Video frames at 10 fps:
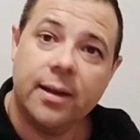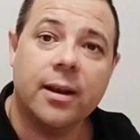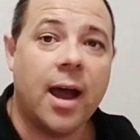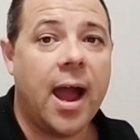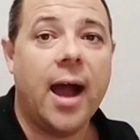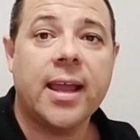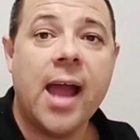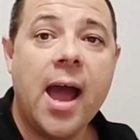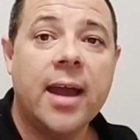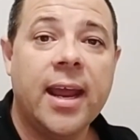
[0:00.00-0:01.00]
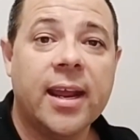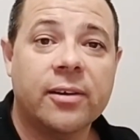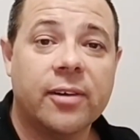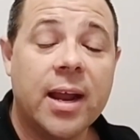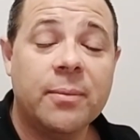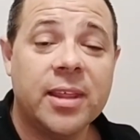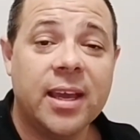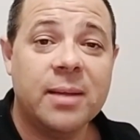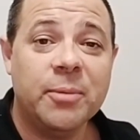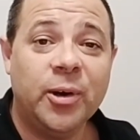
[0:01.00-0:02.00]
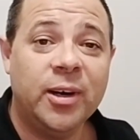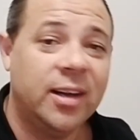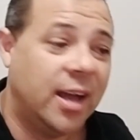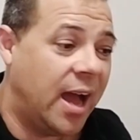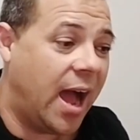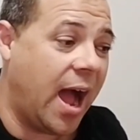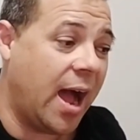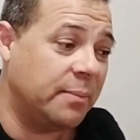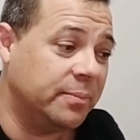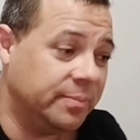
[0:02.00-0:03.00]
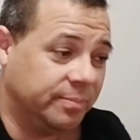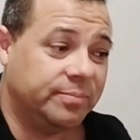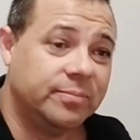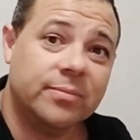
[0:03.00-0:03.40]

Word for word: like, I can't hang around with you anymore. Um,